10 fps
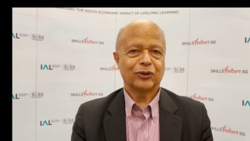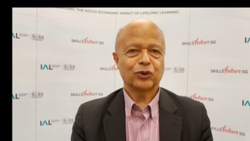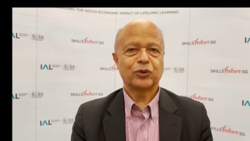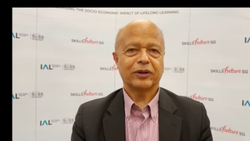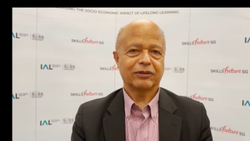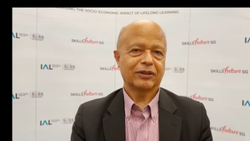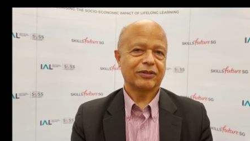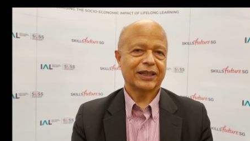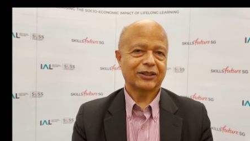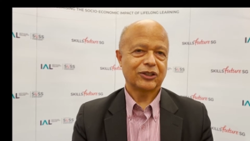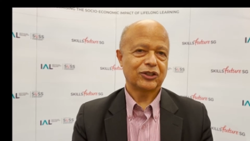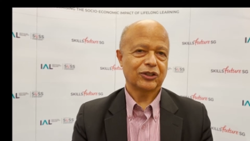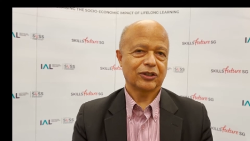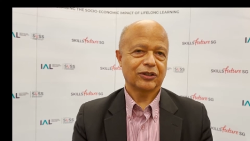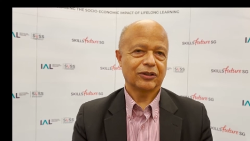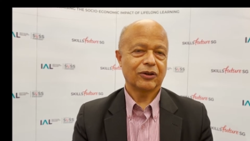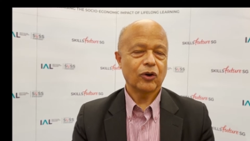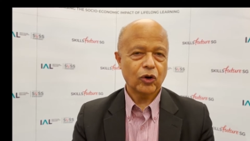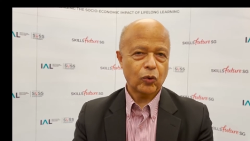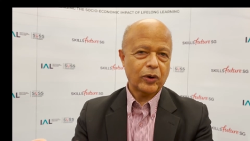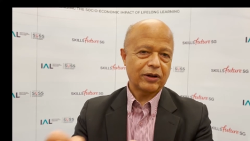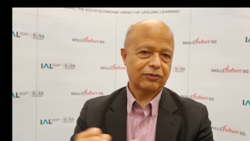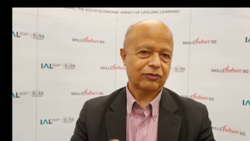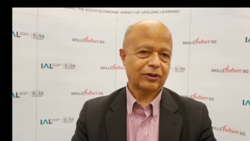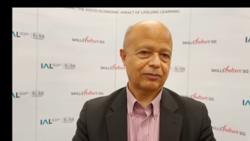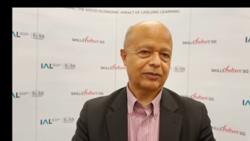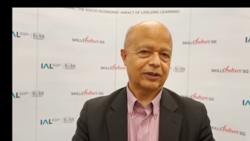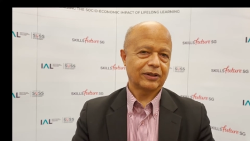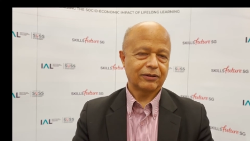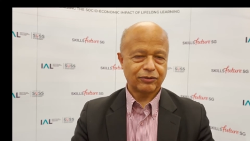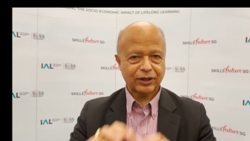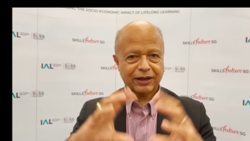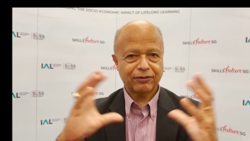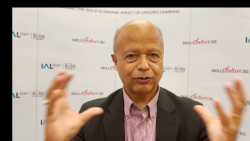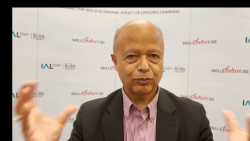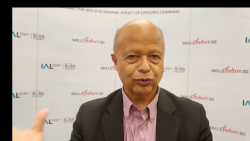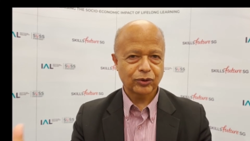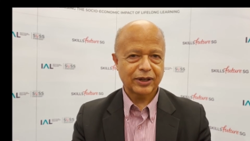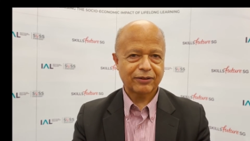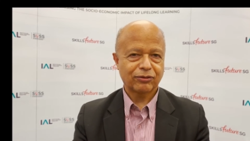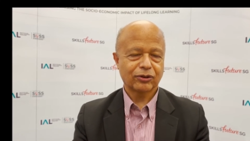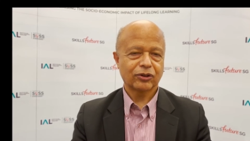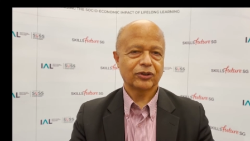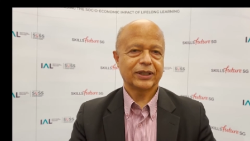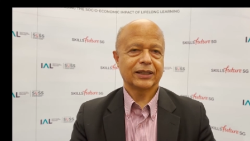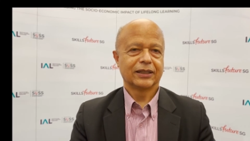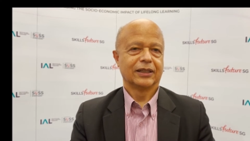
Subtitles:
driven the attention away from the broad lifelong learning